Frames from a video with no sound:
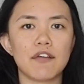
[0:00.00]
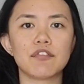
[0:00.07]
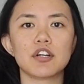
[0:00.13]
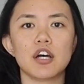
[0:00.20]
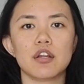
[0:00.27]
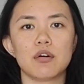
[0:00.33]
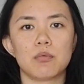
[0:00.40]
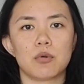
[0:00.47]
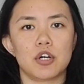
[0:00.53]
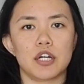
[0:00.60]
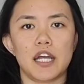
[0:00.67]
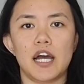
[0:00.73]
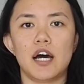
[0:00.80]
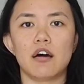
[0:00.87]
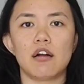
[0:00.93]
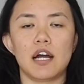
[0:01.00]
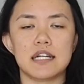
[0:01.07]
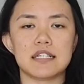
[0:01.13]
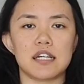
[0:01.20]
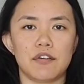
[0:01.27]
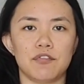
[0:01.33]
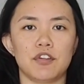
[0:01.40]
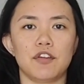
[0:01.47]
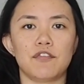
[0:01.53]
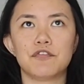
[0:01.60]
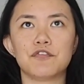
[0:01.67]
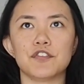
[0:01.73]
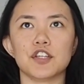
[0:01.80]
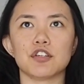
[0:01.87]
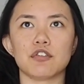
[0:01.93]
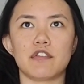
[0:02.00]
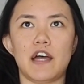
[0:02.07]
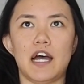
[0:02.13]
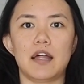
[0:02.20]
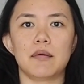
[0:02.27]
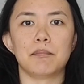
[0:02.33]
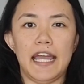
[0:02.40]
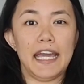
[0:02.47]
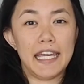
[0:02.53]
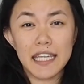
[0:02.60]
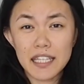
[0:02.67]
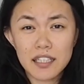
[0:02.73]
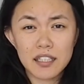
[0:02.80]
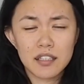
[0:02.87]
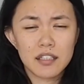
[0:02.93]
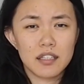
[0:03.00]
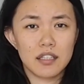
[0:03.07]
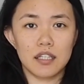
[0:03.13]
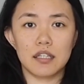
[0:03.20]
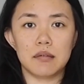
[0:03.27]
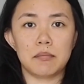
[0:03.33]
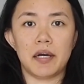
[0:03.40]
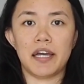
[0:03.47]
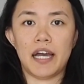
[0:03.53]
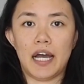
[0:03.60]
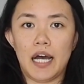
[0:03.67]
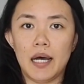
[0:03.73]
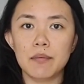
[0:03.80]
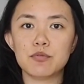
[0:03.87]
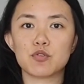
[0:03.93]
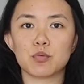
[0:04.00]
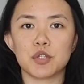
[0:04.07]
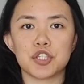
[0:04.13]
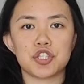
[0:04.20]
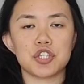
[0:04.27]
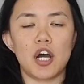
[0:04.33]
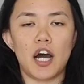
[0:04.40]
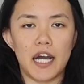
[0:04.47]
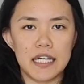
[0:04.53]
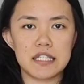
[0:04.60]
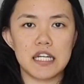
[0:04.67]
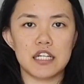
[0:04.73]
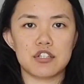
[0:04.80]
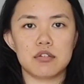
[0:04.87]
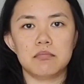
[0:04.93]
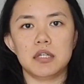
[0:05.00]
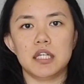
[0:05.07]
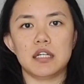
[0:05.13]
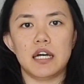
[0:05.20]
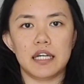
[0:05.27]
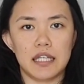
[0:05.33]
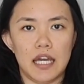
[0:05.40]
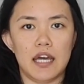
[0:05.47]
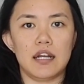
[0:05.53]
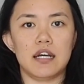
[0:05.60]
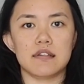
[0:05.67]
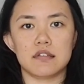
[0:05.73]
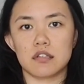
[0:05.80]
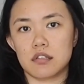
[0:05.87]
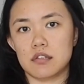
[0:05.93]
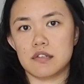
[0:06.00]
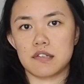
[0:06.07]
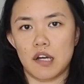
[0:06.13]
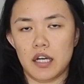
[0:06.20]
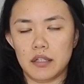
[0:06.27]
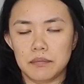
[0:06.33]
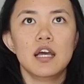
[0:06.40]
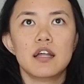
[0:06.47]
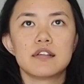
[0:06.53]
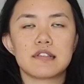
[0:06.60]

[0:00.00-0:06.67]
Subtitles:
Every other workout, I definitely feel that ache in my abs, which I take to mean, again, as a good sign.